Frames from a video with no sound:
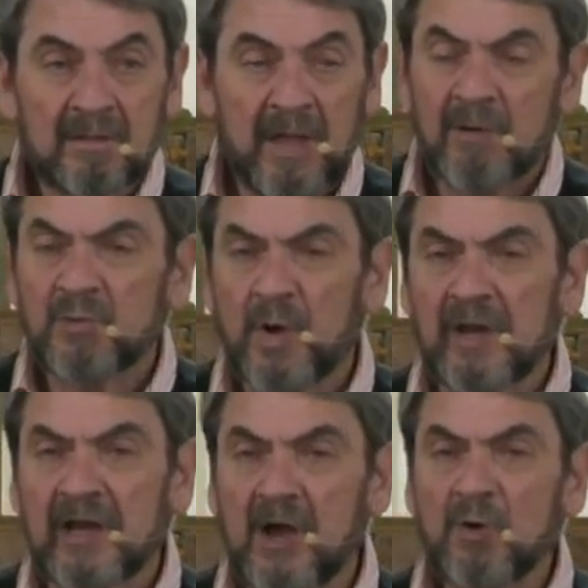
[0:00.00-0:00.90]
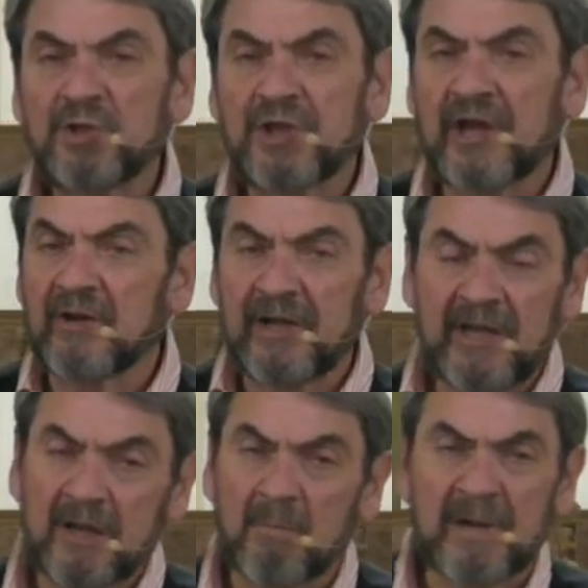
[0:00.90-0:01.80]
That was what a negotiator
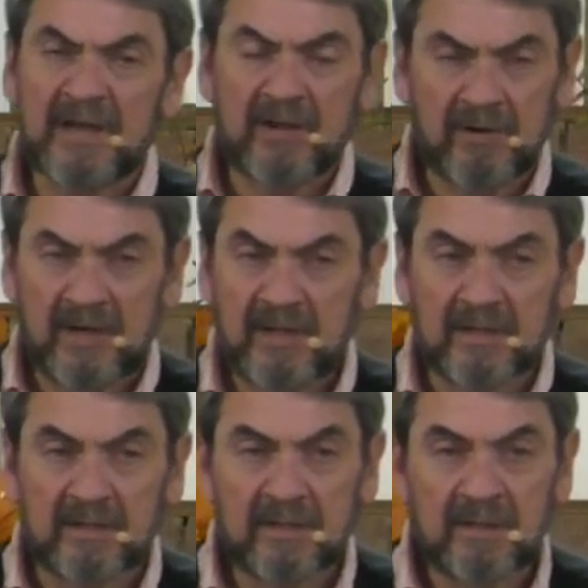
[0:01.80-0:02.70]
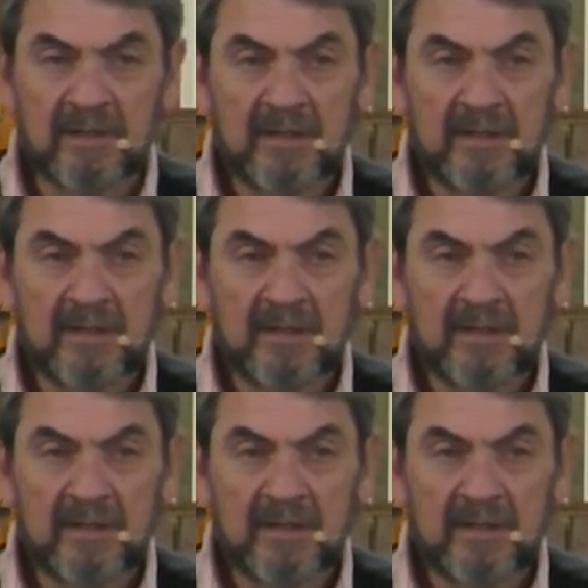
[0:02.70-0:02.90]
did, a mediator did.